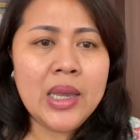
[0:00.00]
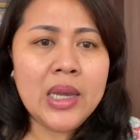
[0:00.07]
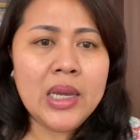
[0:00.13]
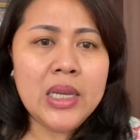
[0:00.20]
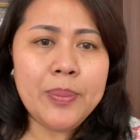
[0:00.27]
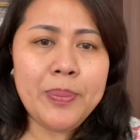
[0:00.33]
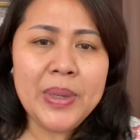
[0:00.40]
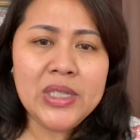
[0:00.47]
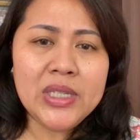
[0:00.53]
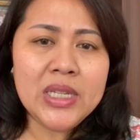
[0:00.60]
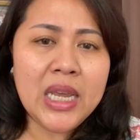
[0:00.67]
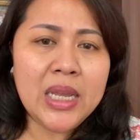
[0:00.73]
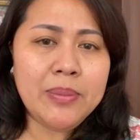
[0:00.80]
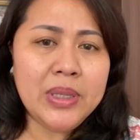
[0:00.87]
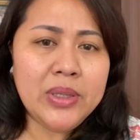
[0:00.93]
The patient
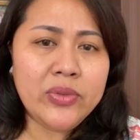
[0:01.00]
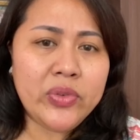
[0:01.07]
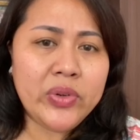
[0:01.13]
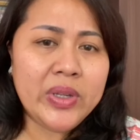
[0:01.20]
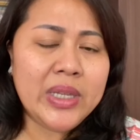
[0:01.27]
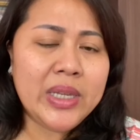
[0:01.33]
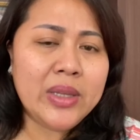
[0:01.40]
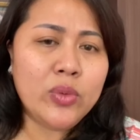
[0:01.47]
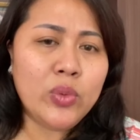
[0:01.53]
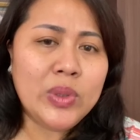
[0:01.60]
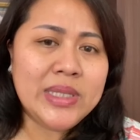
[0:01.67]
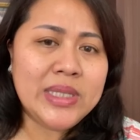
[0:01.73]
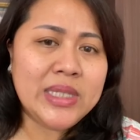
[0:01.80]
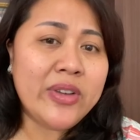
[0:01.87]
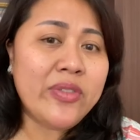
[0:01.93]
had been treated with
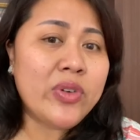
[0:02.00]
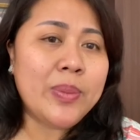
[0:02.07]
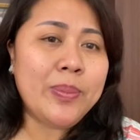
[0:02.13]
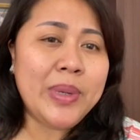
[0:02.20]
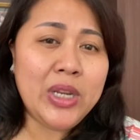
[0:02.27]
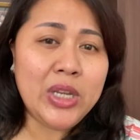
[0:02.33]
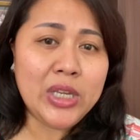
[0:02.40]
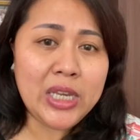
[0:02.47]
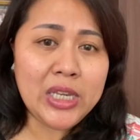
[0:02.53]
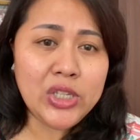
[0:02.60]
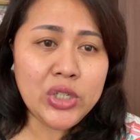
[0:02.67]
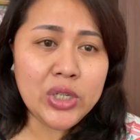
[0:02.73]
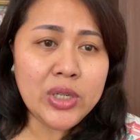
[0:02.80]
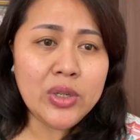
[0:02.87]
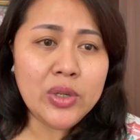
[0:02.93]
several
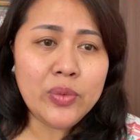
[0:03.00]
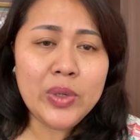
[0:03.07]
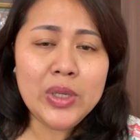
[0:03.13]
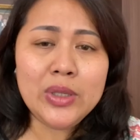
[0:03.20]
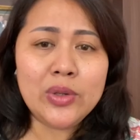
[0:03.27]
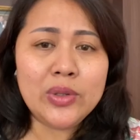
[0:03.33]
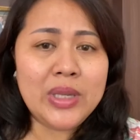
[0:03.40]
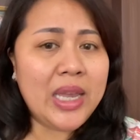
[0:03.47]
medications without